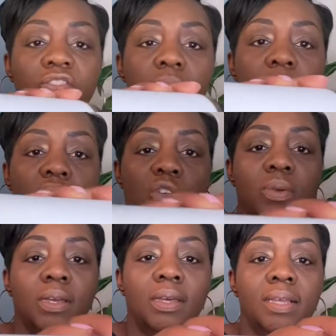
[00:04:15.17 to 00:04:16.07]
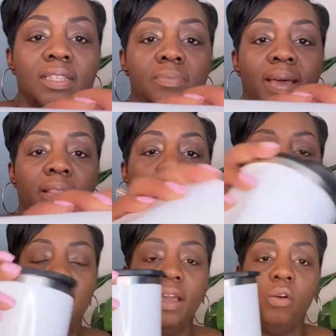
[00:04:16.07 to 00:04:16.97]
from HomeGoods. It's by the
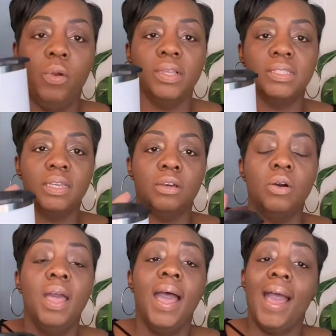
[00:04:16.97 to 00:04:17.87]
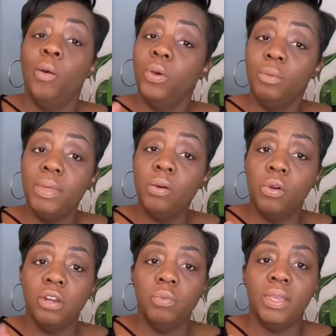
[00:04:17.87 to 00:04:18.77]
brand Corkcicle. I will be
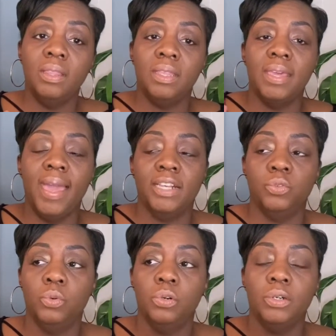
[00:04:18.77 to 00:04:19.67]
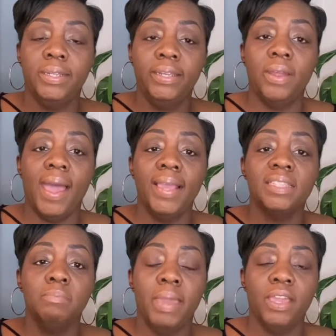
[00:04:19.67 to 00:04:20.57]
ordering the actual clear
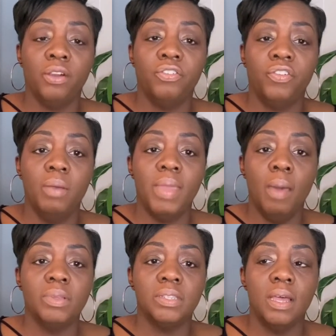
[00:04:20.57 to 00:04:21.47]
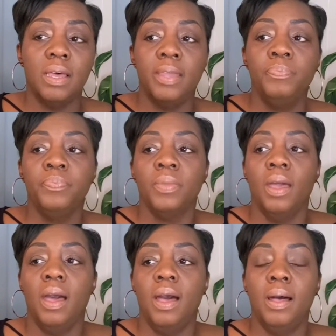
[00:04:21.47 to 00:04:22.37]
ice maker from Amazon
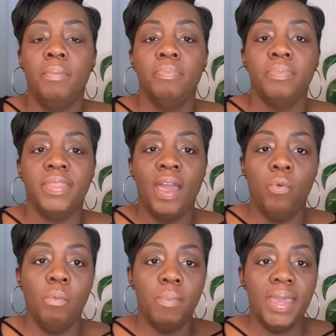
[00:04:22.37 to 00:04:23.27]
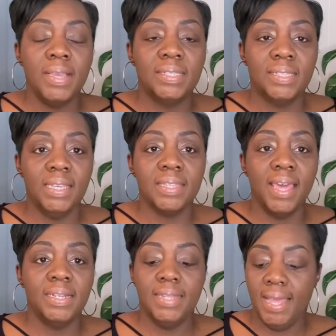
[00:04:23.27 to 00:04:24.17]
that will make 6
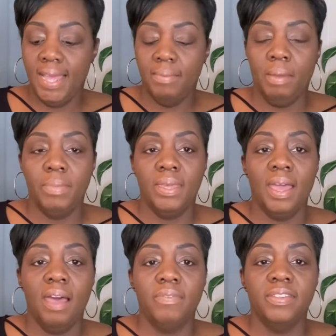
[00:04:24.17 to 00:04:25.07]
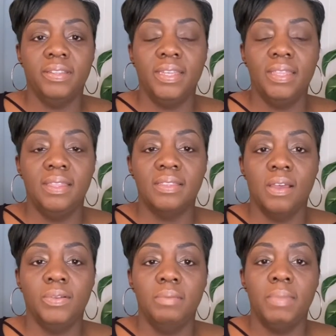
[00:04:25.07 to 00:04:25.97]
at a time. I mean, obviously this
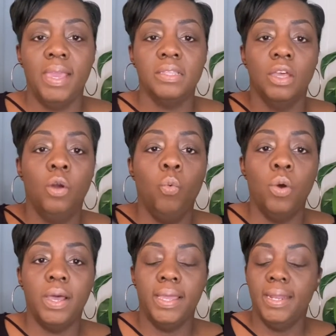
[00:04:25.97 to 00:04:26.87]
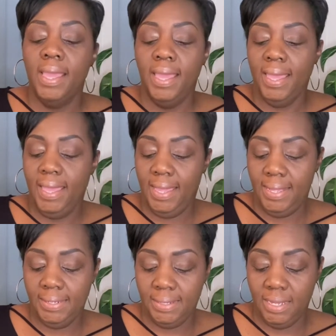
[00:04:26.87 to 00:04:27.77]
only makes 1.
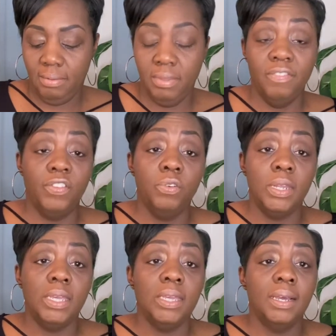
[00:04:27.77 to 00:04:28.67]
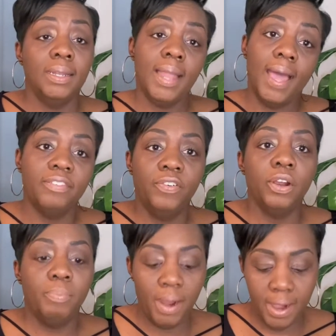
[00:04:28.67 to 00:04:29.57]
And if you need a lot for
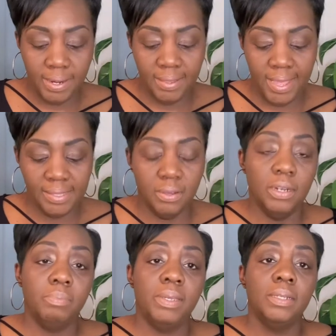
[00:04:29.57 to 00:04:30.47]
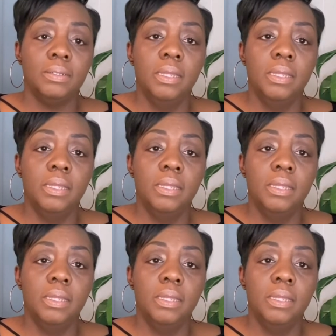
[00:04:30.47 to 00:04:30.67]
a party, that's going to be,